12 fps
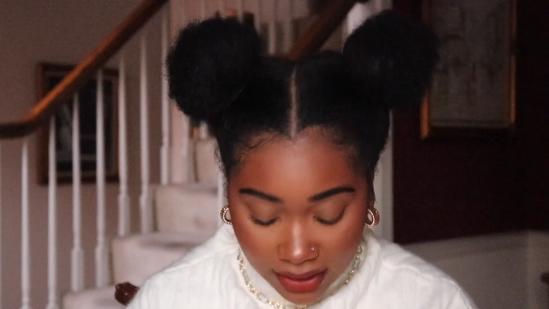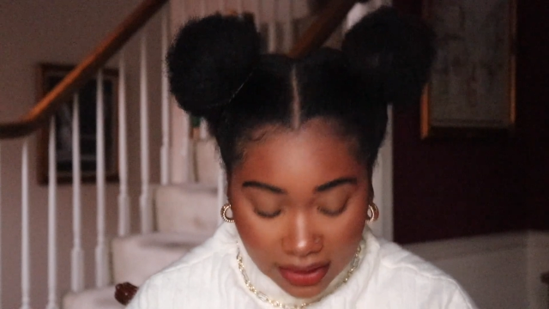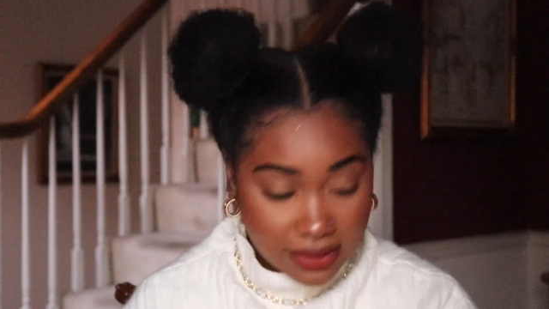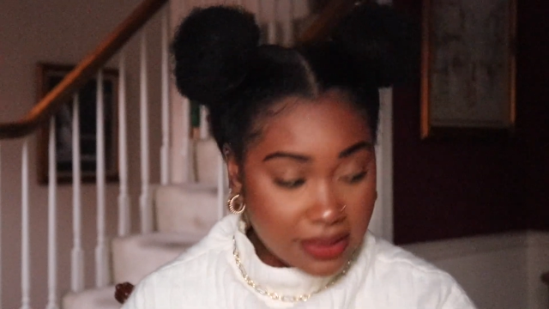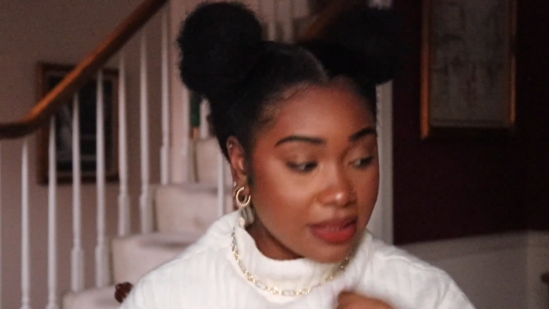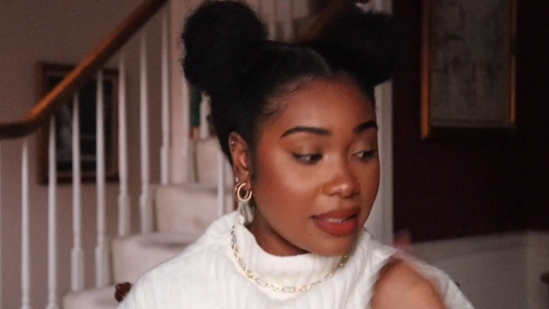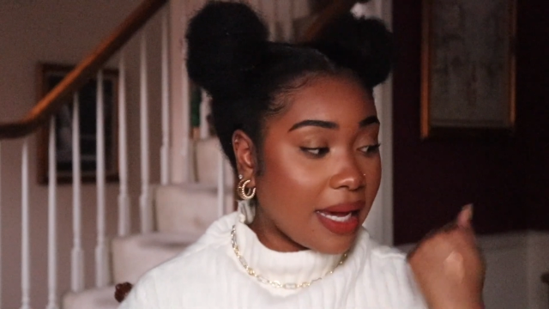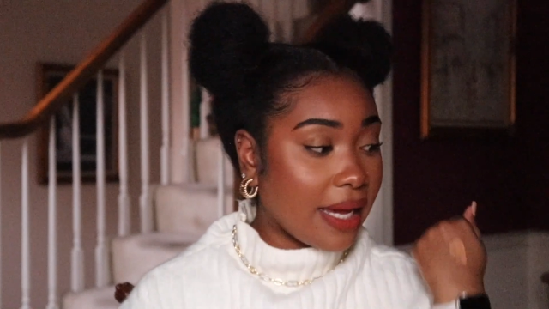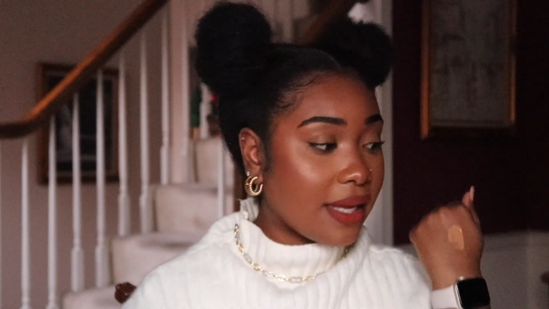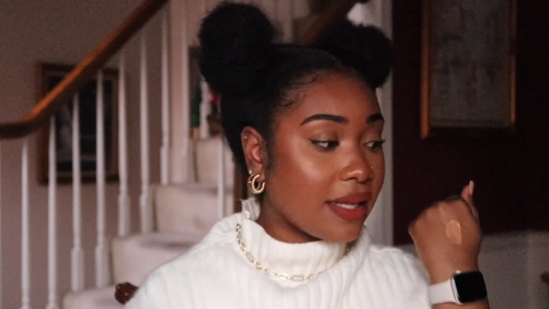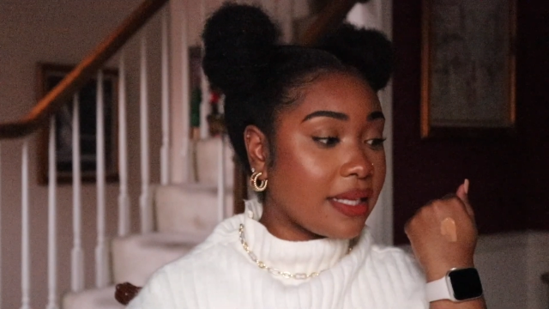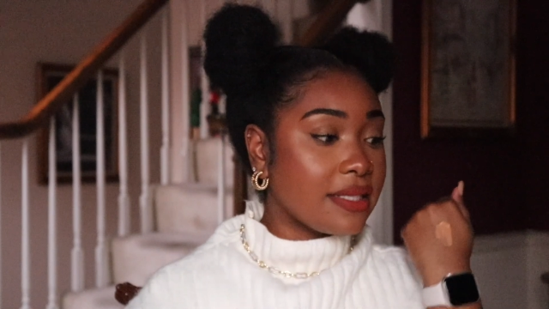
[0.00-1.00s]
This is
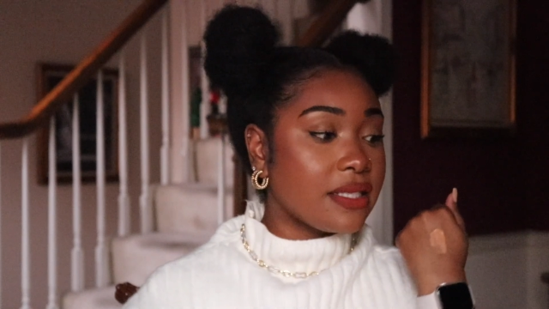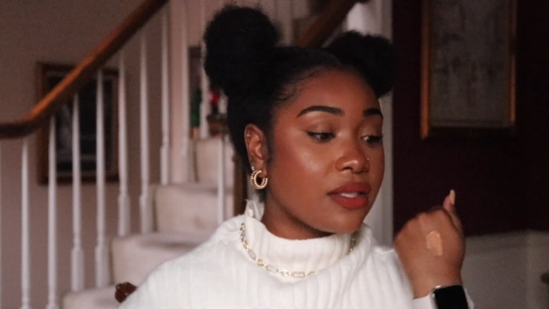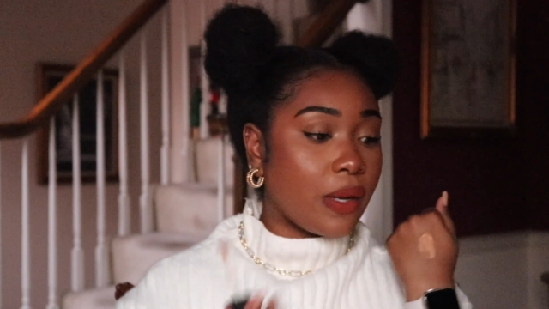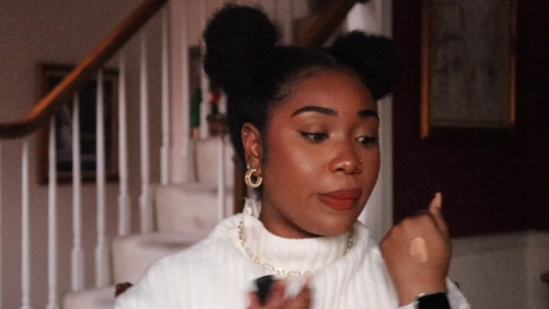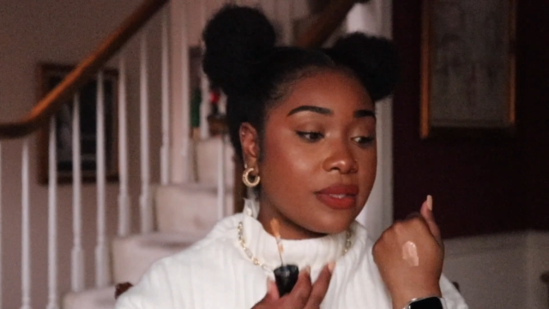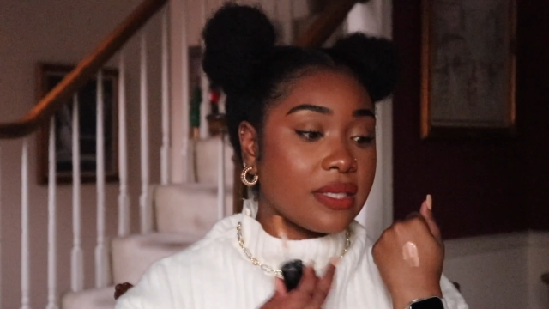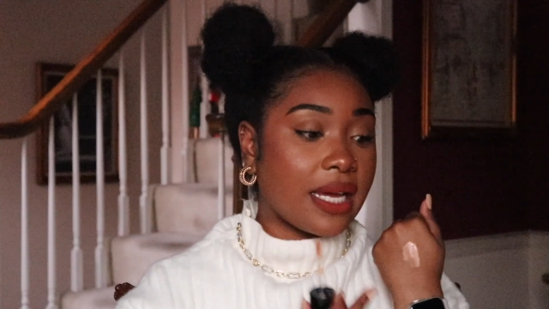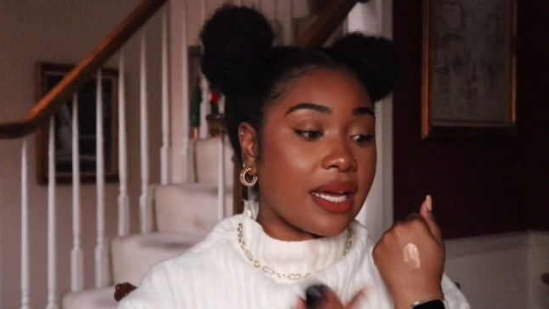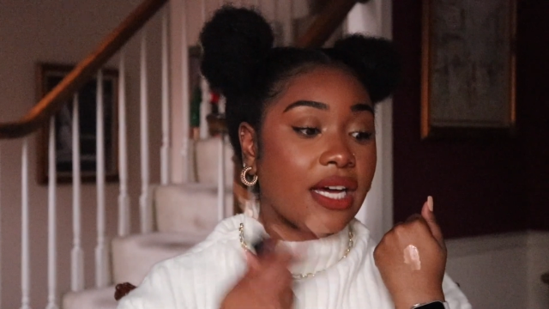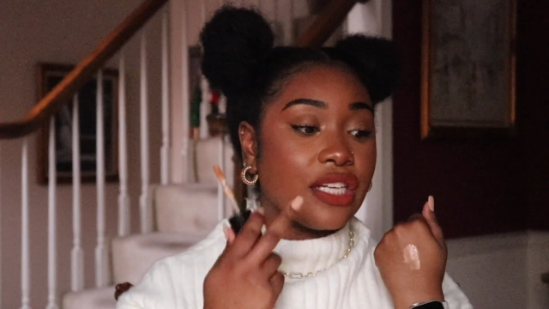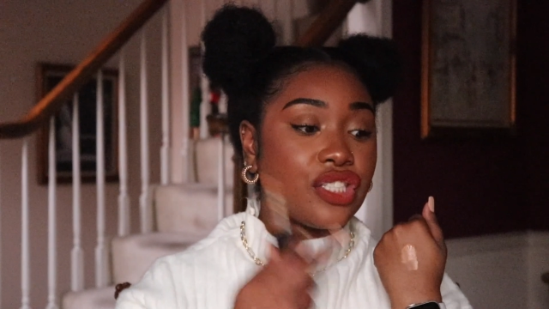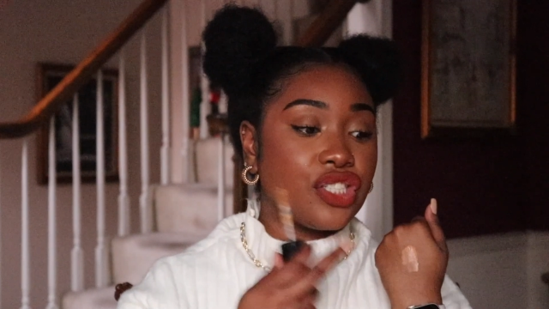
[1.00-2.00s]
like, this is almost like
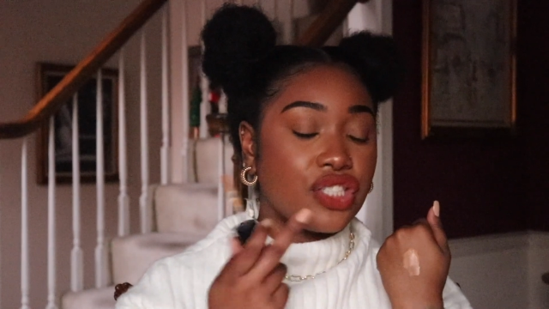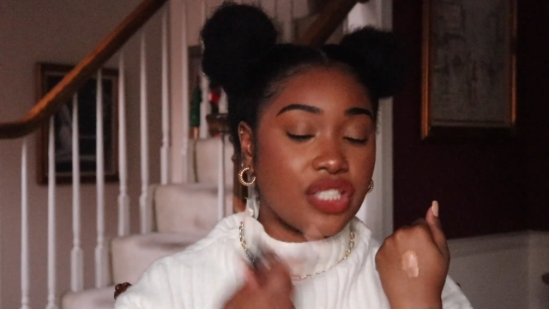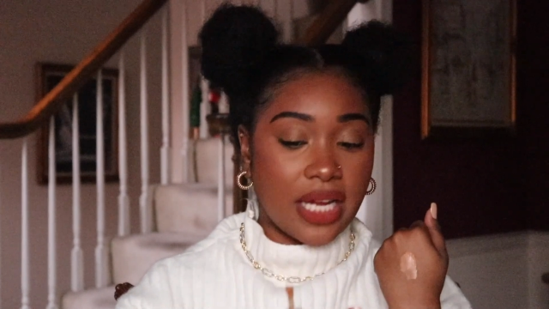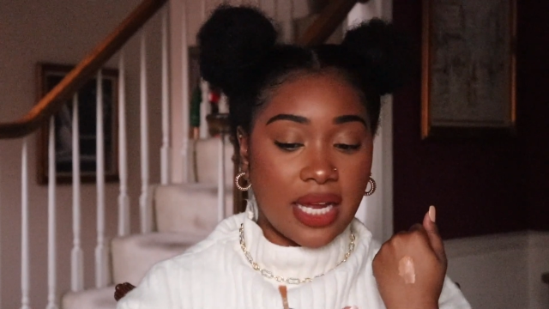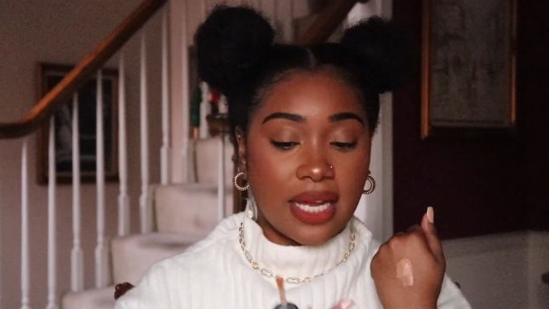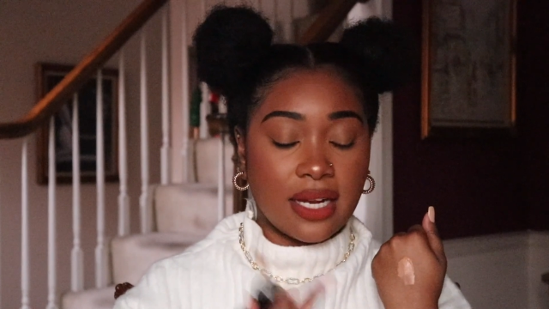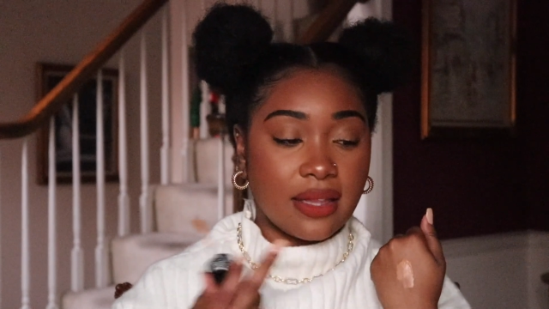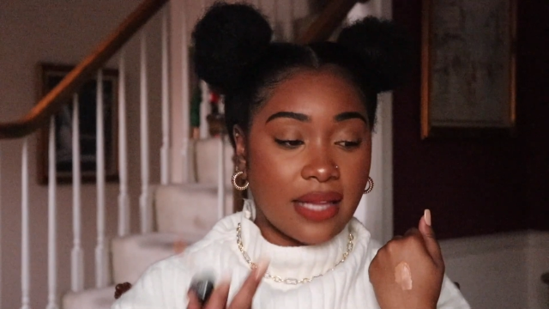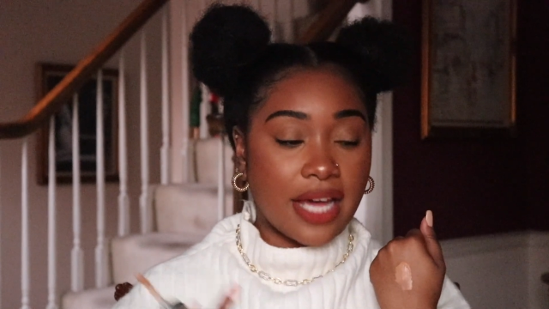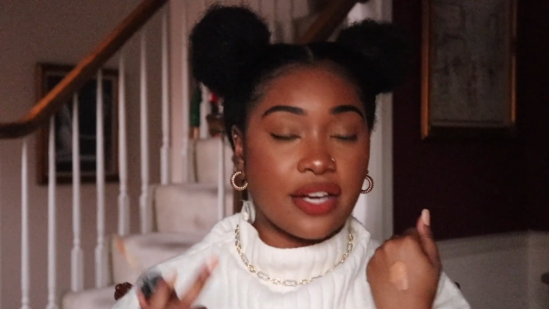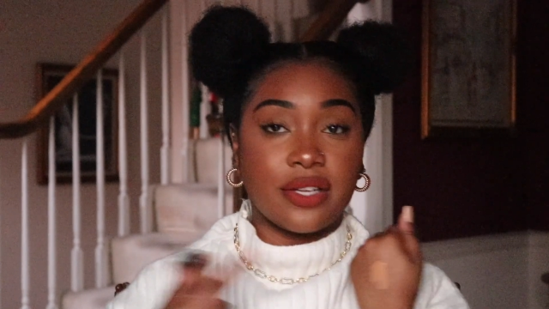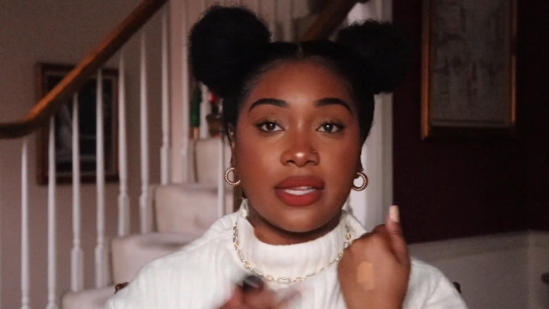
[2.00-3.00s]
a shade
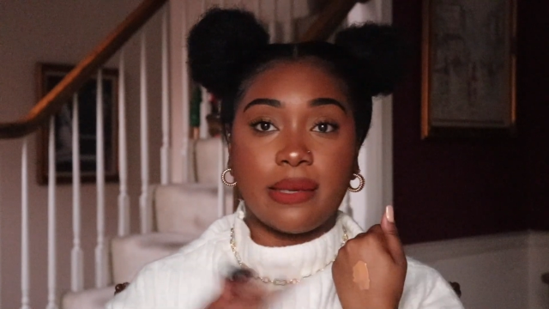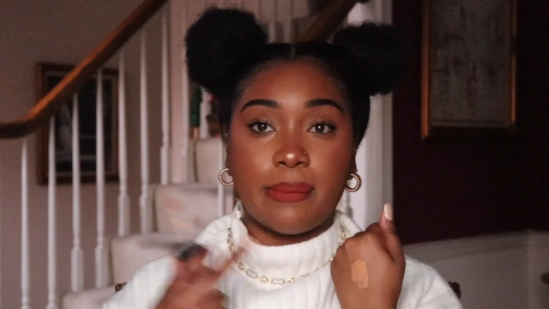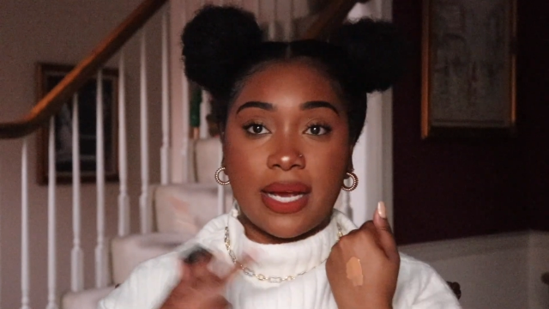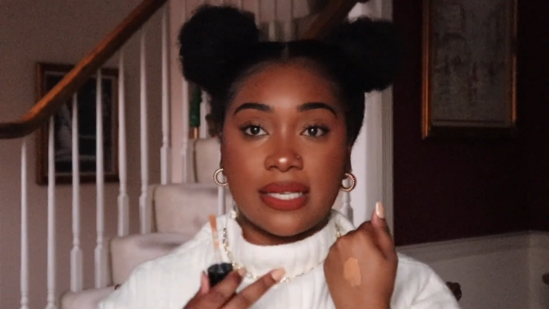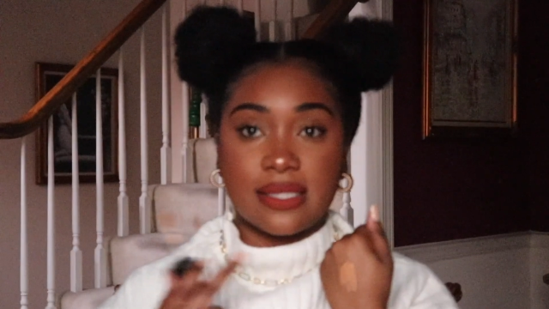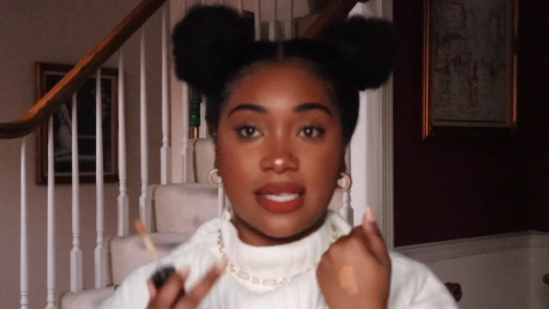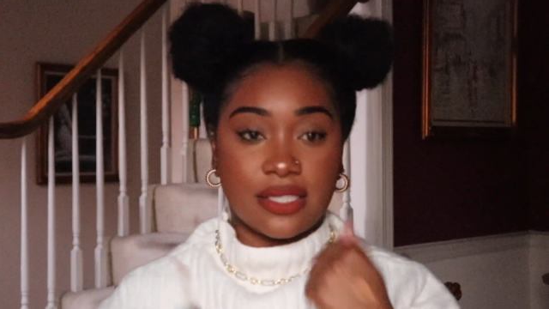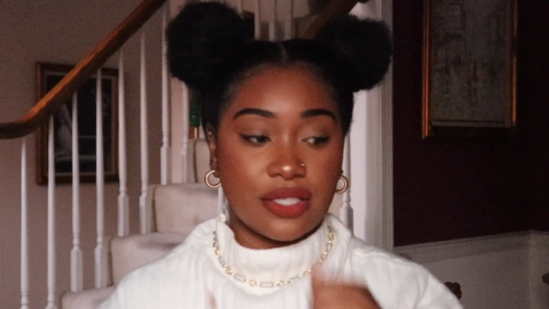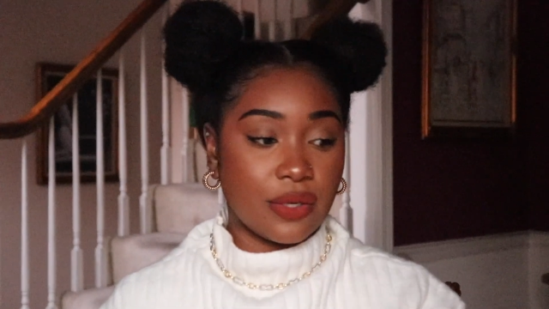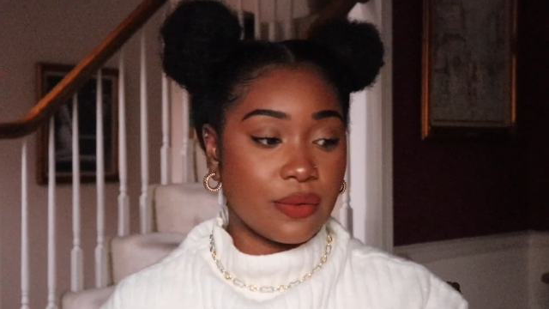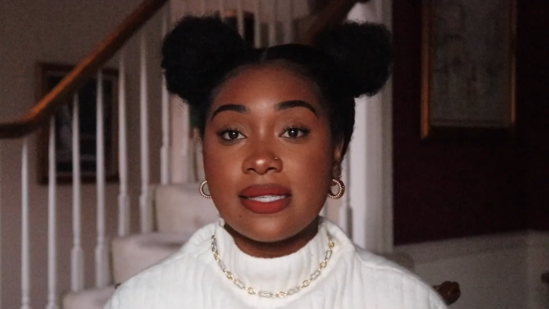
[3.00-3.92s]
lighter than my skin tone.